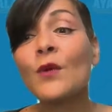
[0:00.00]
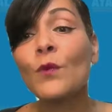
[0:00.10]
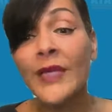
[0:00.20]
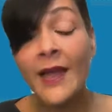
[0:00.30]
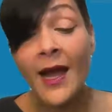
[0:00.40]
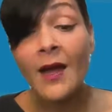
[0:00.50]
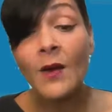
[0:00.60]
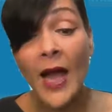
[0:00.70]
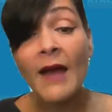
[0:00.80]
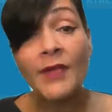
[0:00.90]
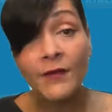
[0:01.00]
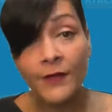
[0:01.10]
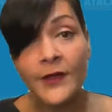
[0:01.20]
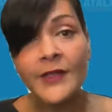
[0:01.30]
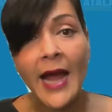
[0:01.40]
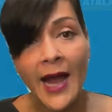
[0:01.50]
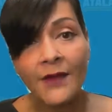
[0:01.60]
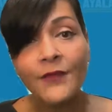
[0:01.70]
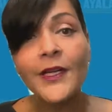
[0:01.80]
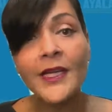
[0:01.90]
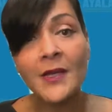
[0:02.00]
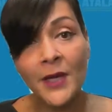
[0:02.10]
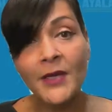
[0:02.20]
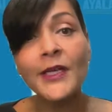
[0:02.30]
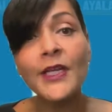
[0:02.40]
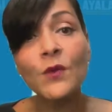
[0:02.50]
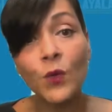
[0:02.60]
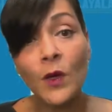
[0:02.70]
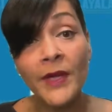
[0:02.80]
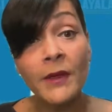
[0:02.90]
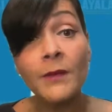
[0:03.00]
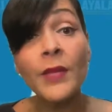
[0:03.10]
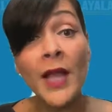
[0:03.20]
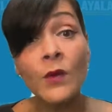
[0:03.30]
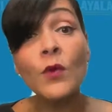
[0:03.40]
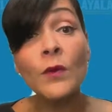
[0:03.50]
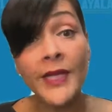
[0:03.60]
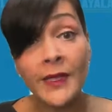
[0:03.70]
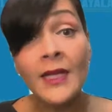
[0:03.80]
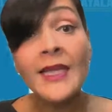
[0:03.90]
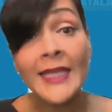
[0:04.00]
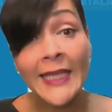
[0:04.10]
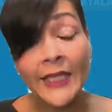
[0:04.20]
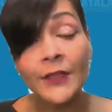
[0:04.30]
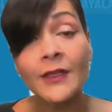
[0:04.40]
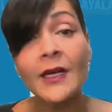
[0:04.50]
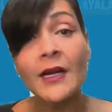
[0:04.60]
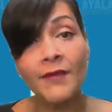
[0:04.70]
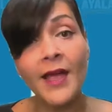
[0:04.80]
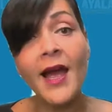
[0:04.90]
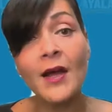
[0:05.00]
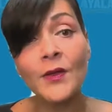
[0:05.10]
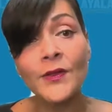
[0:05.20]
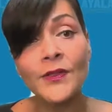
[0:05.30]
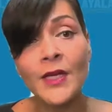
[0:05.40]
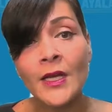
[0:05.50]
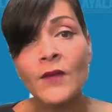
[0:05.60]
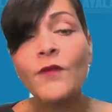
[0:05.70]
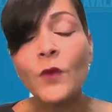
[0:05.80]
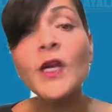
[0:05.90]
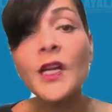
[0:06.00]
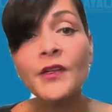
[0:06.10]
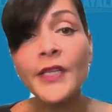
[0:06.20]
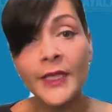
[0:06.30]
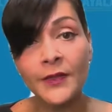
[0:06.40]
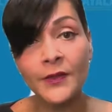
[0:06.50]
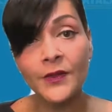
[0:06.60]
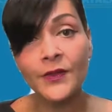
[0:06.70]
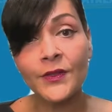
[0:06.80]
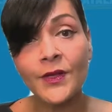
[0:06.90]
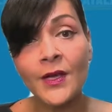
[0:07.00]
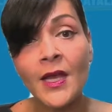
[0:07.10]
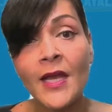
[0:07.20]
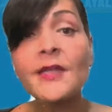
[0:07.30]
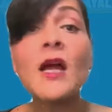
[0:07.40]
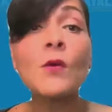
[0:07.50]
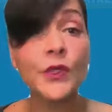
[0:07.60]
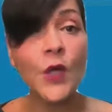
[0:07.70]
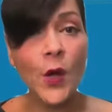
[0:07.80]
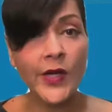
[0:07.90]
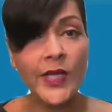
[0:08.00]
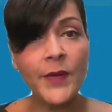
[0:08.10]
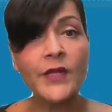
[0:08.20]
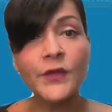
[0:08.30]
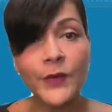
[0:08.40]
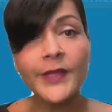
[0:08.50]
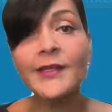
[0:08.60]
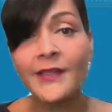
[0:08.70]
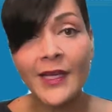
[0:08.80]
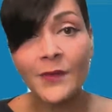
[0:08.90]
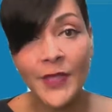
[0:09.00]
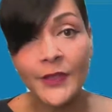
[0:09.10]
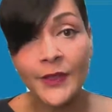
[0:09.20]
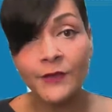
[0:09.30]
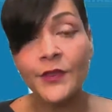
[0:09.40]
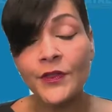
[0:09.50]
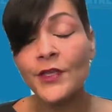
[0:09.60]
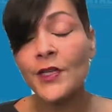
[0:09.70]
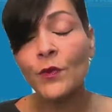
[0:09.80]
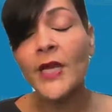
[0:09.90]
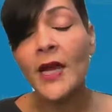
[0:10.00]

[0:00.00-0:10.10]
We now have the first African-American woman, Black woman leader of the House. 400 years. And now we're talking about doing the same here in Virginia.